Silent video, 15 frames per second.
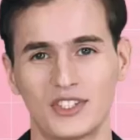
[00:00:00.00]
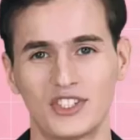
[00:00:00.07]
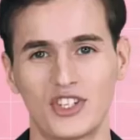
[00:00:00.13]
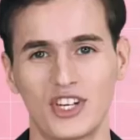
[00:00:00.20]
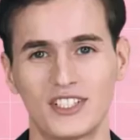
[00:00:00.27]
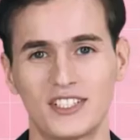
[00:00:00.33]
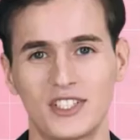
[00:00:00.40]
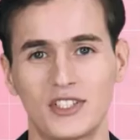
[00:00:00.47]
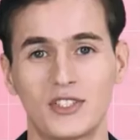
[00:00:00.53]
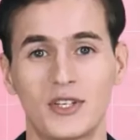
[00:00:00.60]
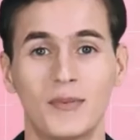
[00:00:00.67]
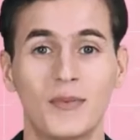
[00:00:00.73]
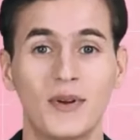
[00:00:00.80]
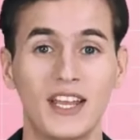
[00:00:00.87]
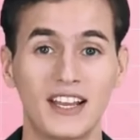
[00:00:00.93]
Justin
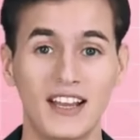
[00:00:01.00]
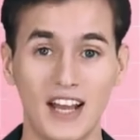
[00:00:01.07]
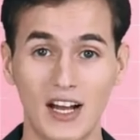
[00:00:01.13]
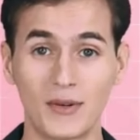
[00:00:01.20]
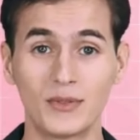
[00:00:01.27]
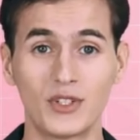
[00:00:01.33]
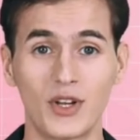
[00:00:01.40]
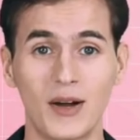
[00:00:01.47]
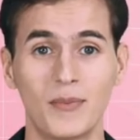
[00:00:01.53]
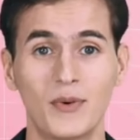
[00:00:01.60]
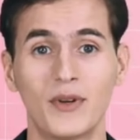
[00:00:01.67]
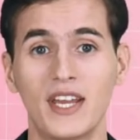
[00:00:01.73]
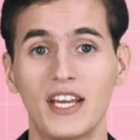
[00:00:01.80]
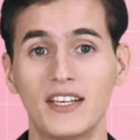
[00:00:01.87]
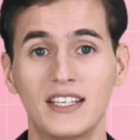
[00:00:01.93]
Timberlake helps
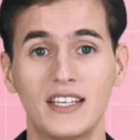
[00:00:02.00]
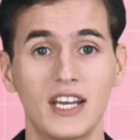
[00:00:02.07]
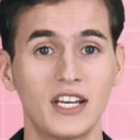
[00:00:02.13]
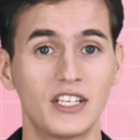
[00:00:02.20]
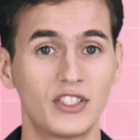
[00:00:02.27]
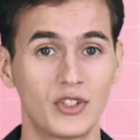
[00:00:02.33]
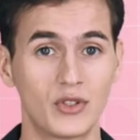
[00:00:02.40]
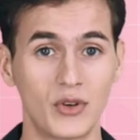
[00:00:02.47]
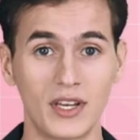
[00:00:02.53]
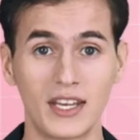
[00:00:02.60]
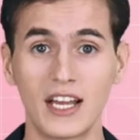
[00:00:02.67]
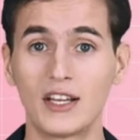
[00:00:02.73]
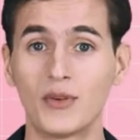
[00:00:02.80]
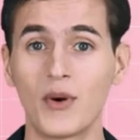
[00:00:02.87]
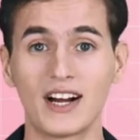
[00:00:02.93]
couple get engaged during
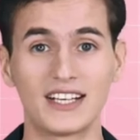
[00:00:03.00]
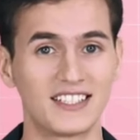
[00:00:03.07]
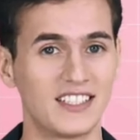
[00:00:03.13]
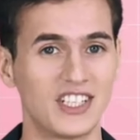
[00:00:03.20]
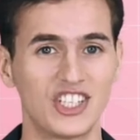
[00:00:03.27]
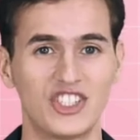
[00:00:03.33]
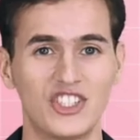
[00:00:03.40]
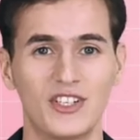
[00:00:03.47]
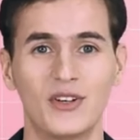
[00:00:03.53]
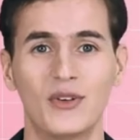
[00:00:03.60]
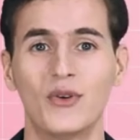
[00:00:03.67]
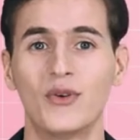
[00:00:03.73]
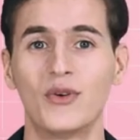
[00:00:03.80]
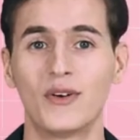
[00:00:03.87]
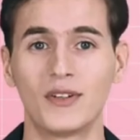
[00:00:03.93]
NYC
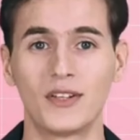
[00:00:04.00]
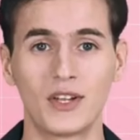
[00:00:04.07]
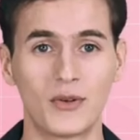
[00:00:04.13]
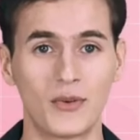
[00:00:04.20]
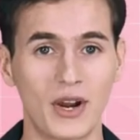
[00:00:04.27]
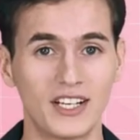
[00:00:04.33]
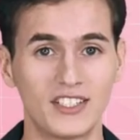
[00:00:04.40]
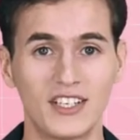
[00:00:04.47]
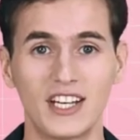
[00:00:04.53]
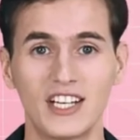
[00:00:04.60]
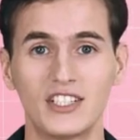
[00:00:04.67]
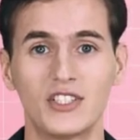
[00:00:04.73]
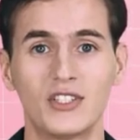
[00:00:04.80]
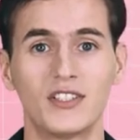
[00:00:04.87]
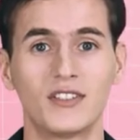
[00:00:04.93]
show.
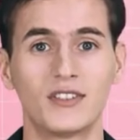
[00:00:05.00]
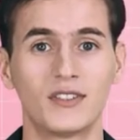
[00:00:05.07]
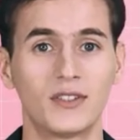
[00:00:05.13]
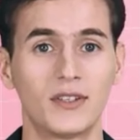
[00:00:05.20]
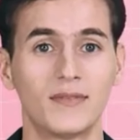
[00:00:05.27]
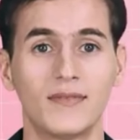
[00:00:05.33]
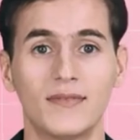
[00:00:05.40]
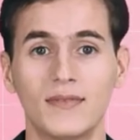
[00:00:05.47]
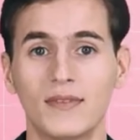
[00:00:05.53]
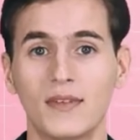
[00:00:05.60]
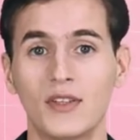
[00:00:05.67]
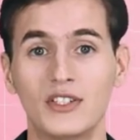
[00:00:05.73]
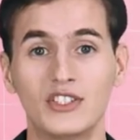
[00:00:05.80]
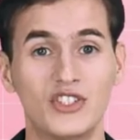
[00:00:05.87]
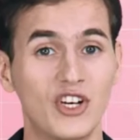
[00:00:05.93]
Congratulations.
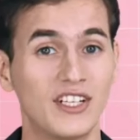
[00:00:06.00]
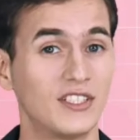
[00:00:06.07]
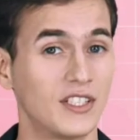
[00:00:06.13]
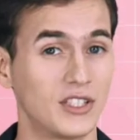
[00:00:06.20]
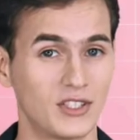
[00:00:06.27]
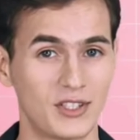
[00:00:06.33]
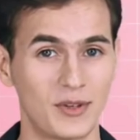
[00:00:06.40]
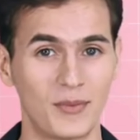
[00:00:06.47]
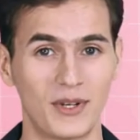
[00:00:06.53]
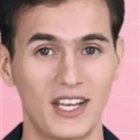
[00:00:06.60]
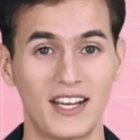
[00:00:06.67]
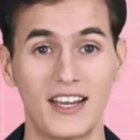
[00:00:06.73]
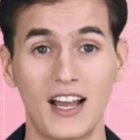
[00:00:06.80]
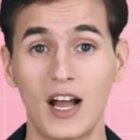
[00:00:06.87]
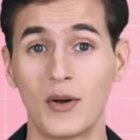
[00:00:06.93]
Justin
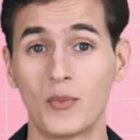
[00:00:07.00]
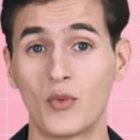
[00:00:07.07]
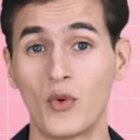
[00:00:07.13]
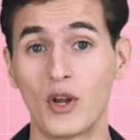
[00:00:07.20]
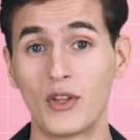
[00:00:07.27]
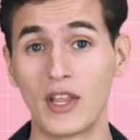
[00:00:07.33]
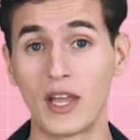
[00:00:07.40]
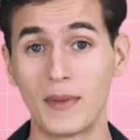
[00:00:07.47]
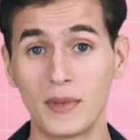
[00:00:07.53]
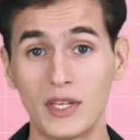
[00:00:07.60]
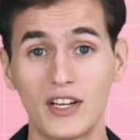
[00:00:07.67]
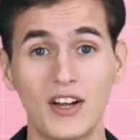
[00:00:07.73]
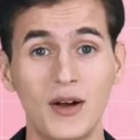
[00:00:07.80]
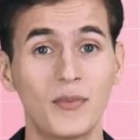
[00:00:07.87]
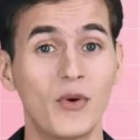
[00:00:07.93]
Timberlake helped one lucky
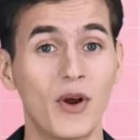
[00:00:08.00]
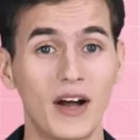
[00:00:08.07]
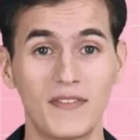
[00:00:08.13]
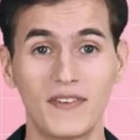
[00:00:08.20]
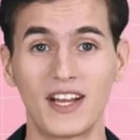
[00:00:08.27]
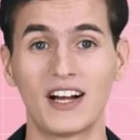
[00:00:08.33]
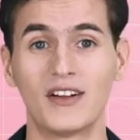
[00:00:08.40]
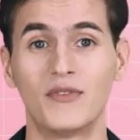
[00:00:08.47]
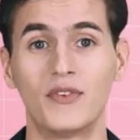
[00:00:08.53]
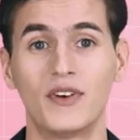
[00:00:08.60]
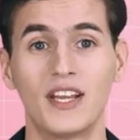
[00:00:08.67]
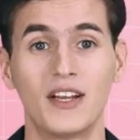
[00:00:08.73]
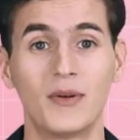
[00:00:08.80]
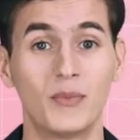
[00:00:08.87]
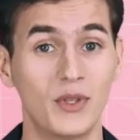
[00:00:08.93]
couple have an
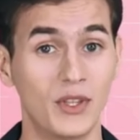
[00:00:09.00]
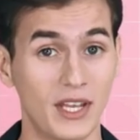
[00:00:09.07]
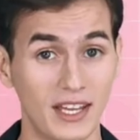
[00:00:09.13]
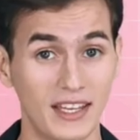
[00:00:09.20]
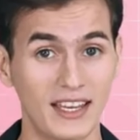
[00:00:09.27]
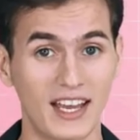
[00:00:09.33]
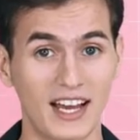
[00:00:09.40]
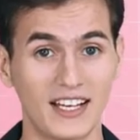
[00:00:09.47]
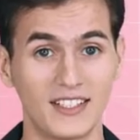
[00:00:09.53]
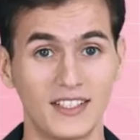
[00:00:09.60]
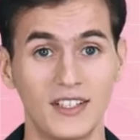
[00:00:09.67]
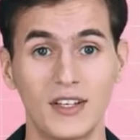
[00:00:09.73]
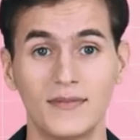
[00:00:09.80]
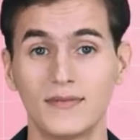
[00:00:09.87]
unforgettable date night.